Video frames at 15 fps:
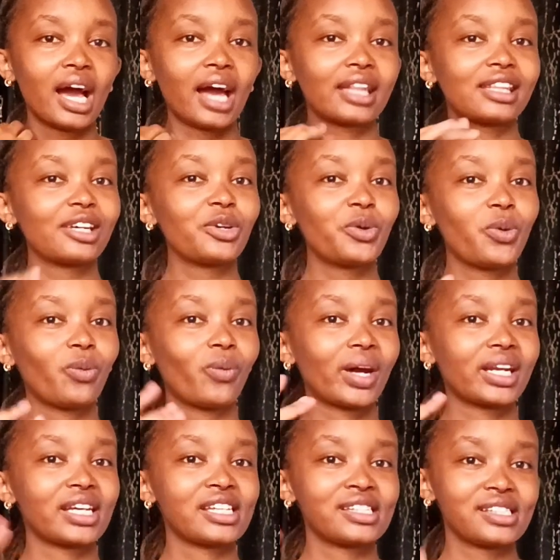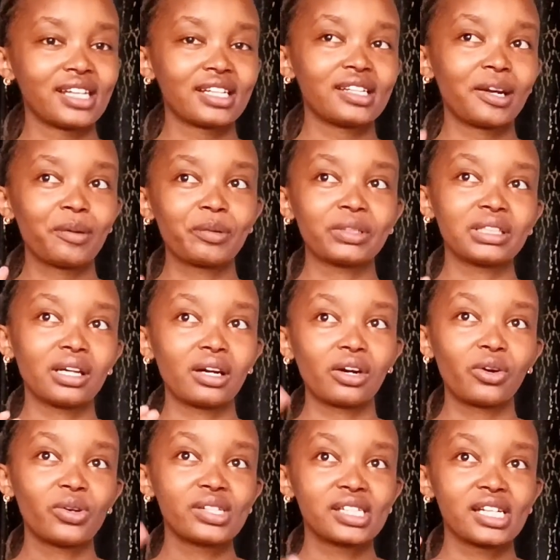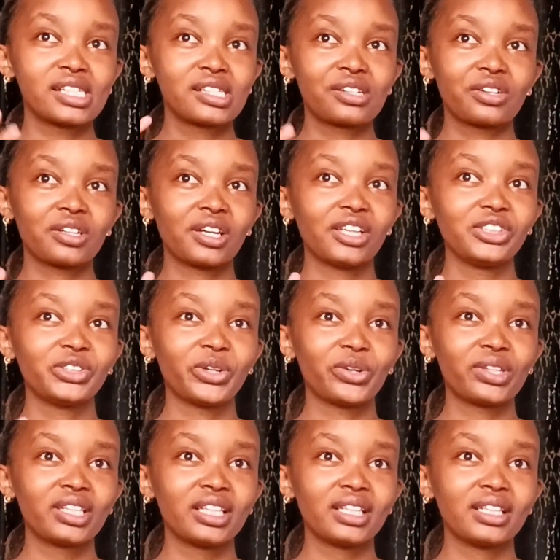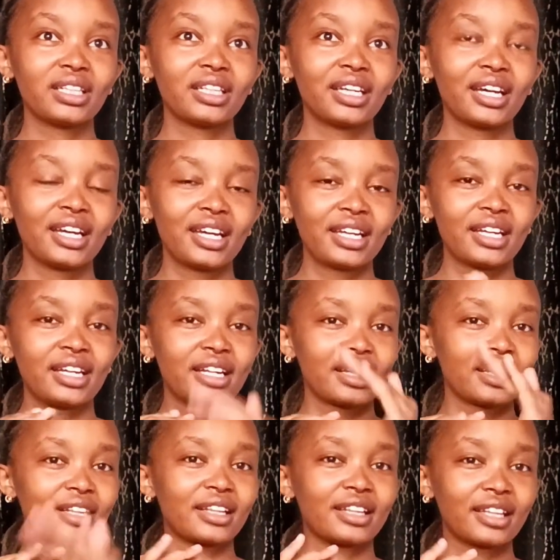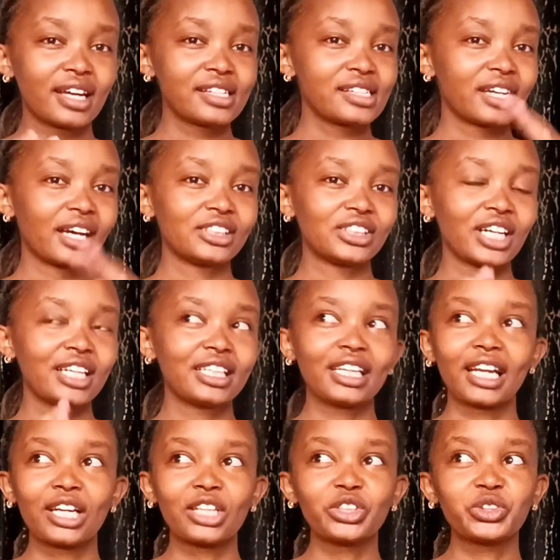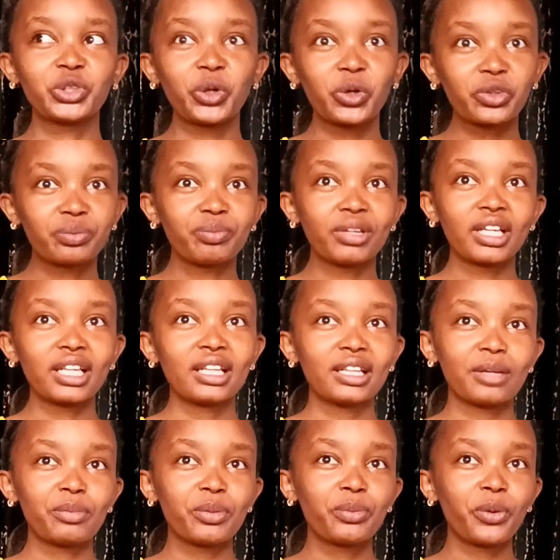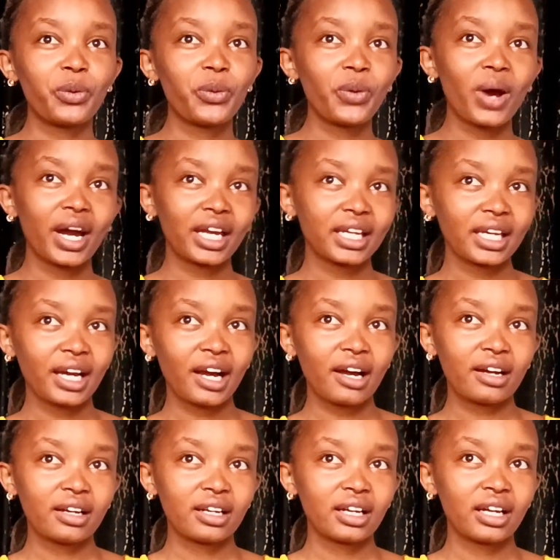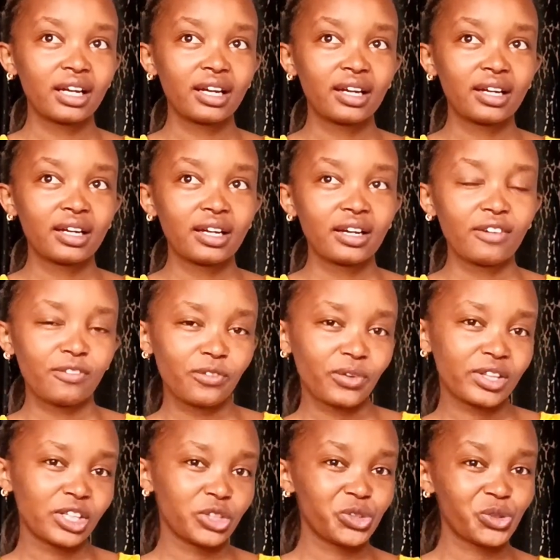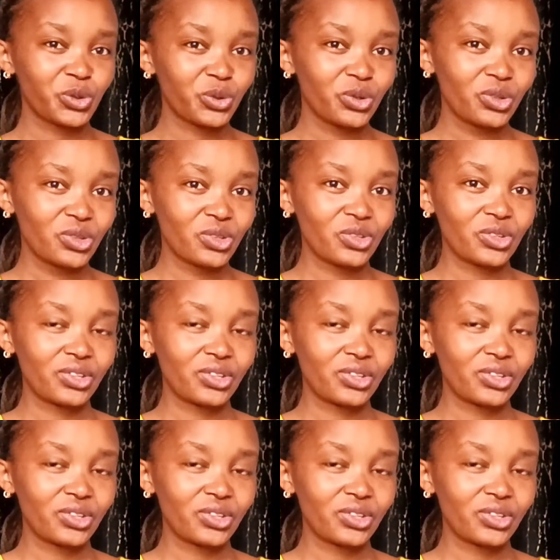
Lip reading: I think when I started content creation, that Kajani like showed me the people who are here for the show